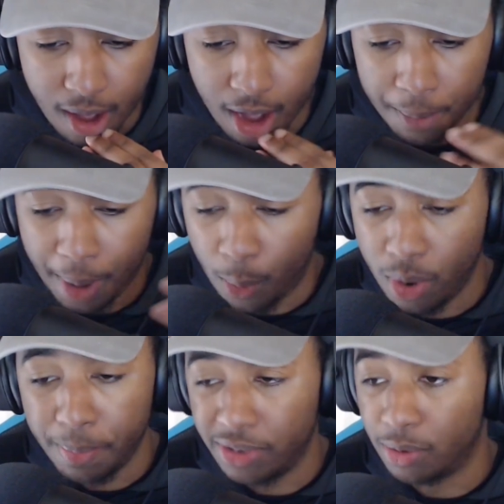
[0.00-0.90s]
I
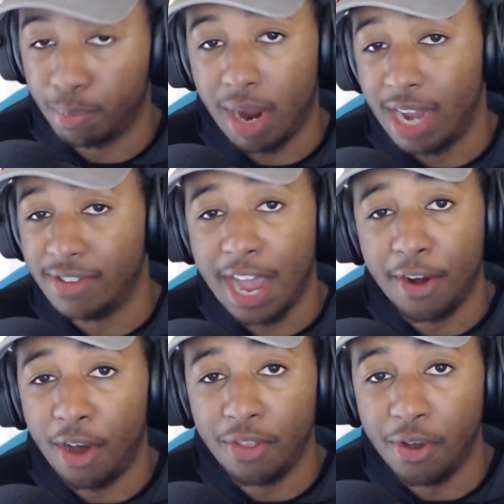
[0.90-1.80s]
wouldn't be surprised at
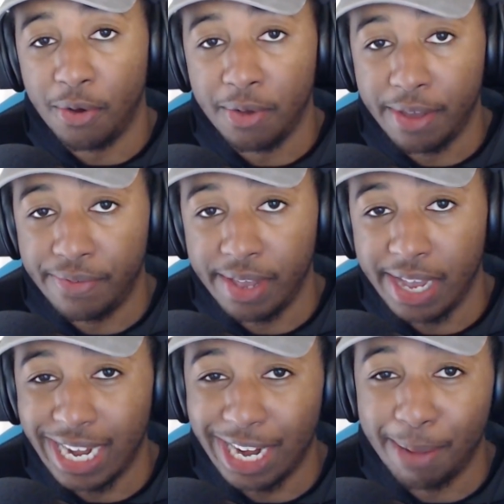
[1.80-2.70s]
all, though, if he
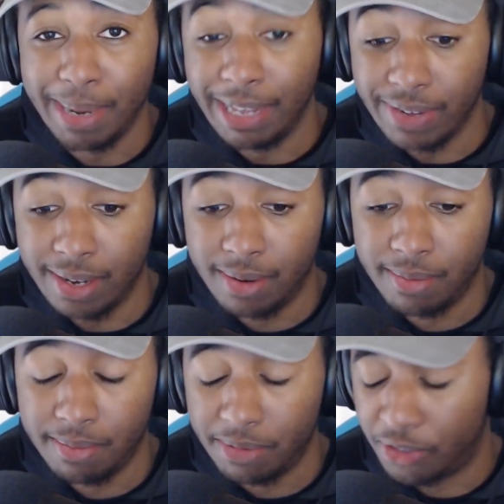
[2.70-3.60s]
ended up leaving.
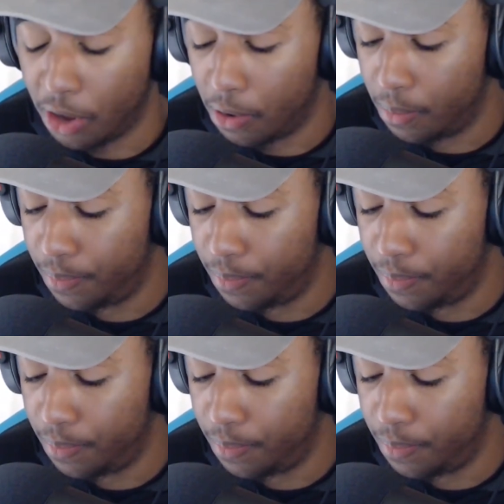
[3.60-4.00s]
So,